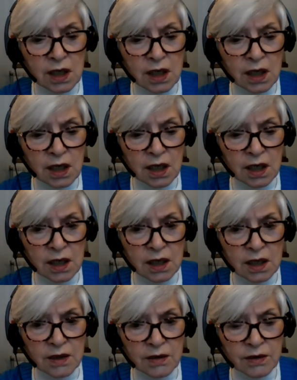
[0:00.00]

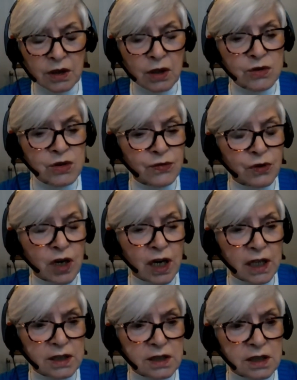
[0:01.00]

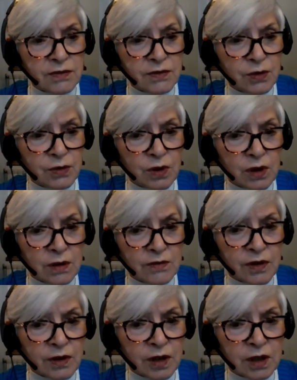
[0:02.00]
friends, if you are,
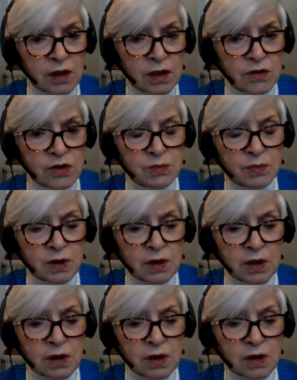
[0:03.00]
very close